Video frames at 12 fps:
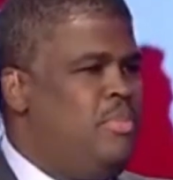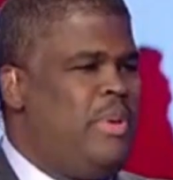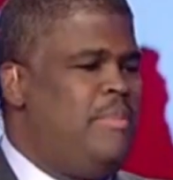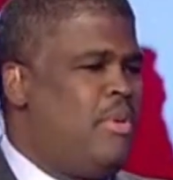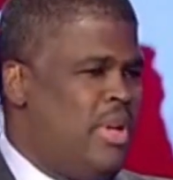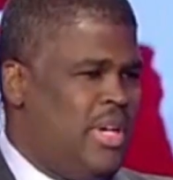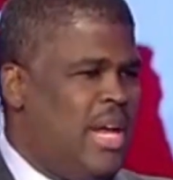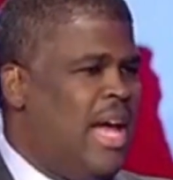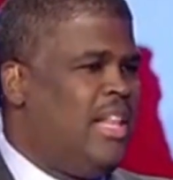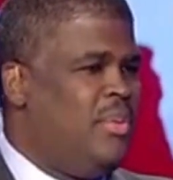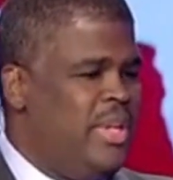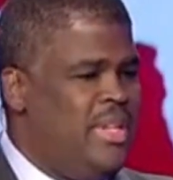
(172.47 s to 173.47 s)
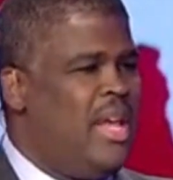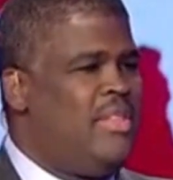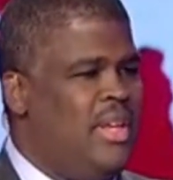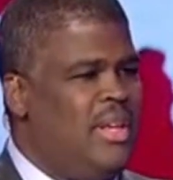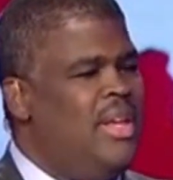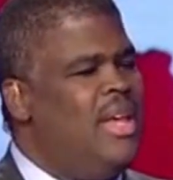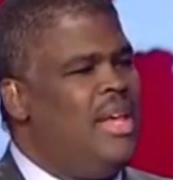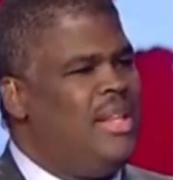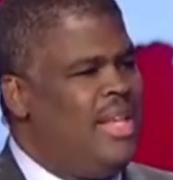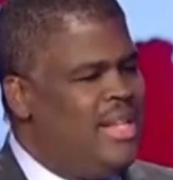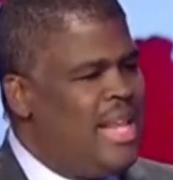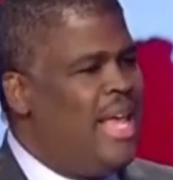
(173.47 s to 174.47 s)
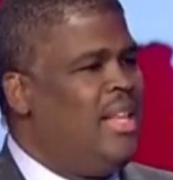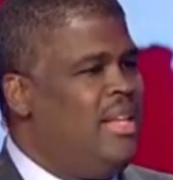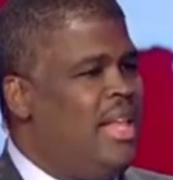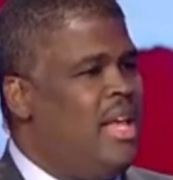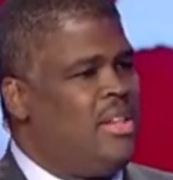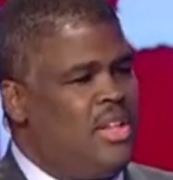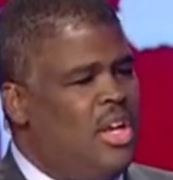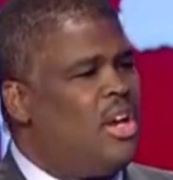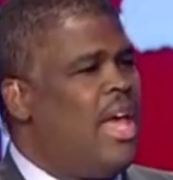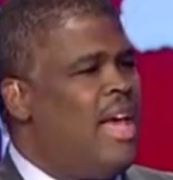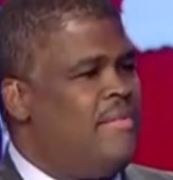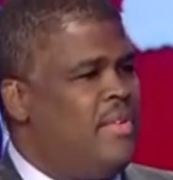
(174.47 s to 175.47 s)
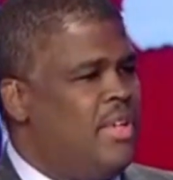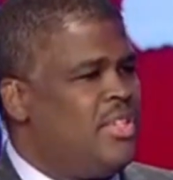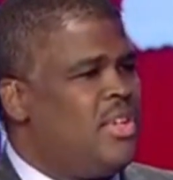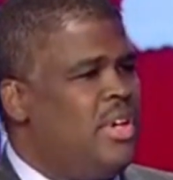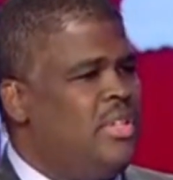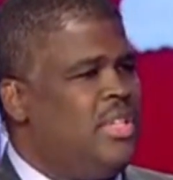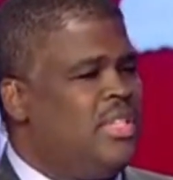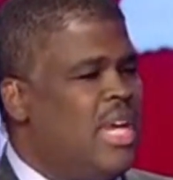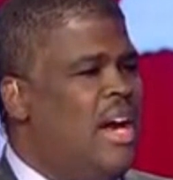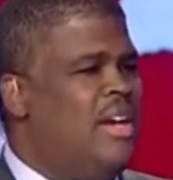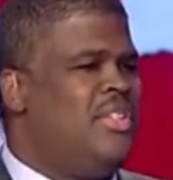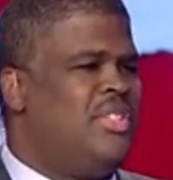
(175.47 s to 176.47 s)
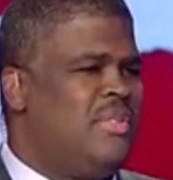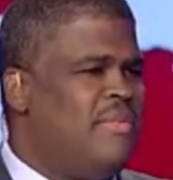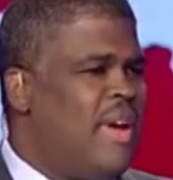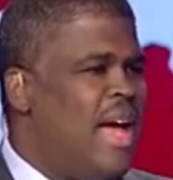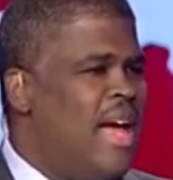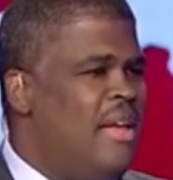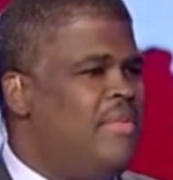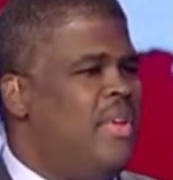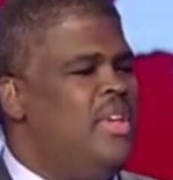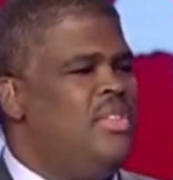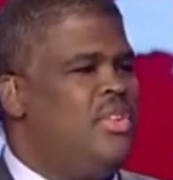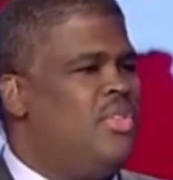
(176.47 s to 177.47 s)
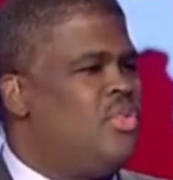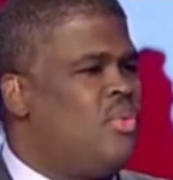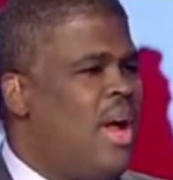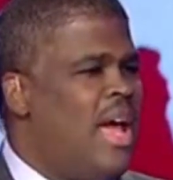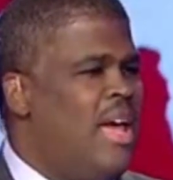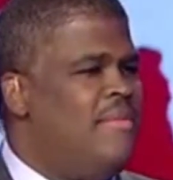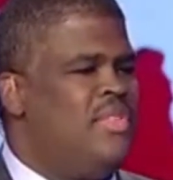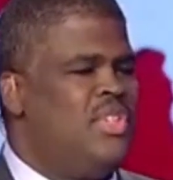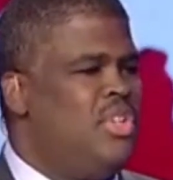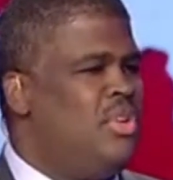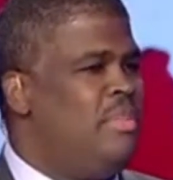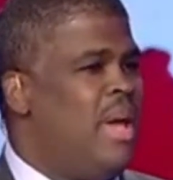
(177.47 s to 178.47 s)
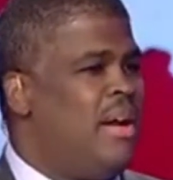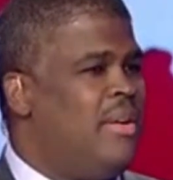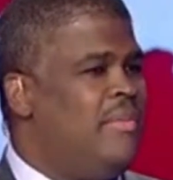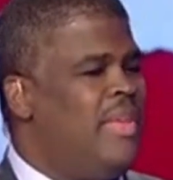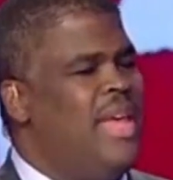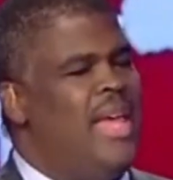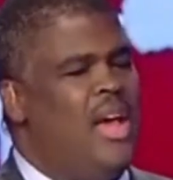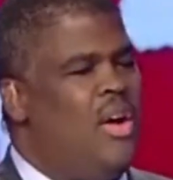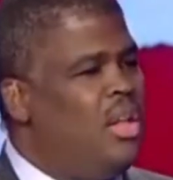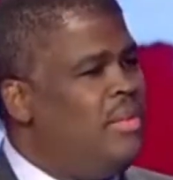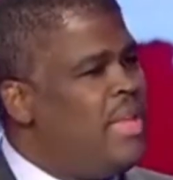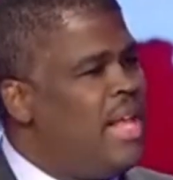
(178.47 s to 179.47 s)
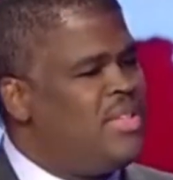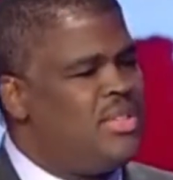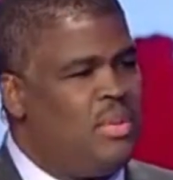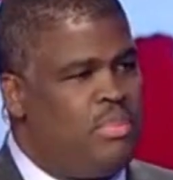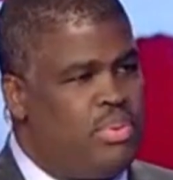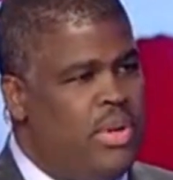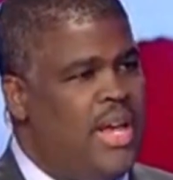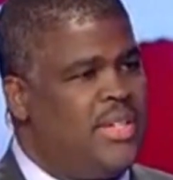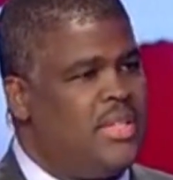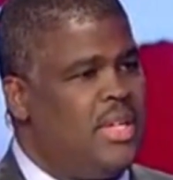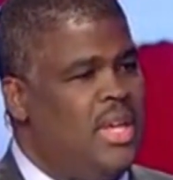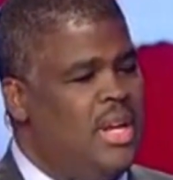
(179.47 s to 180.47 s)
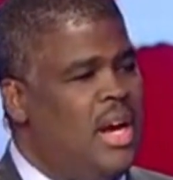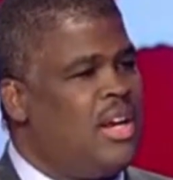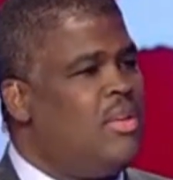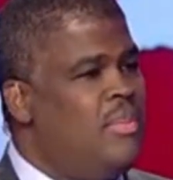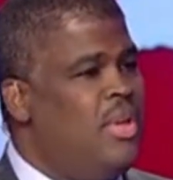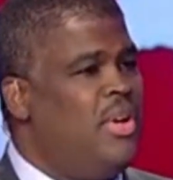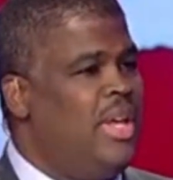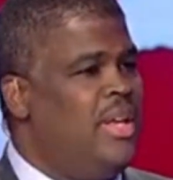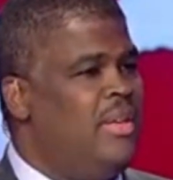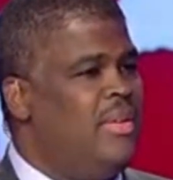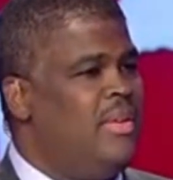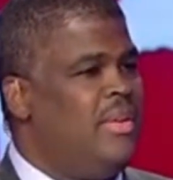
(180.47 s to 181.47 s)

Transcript: two people on an island with nothing, innately they're going to have a certain desire to survive, to thrive, to do better. All of that's suppressed in our community.